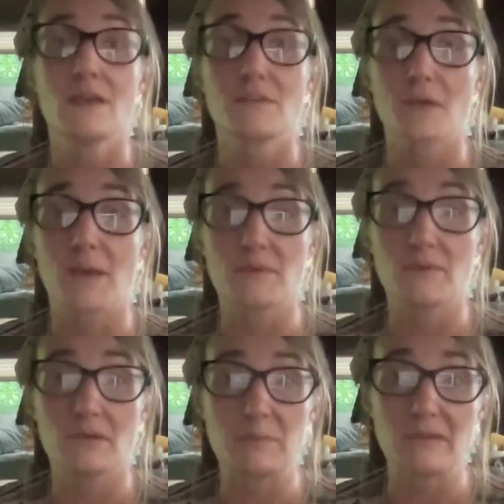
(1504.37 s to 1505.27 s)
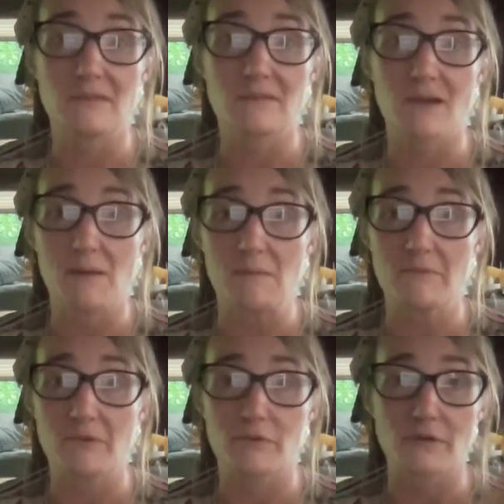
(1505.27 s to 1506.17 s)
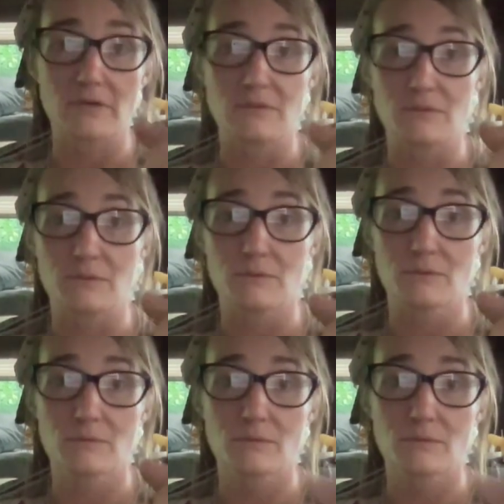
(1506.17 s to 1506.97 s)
So absolutely, please feel free to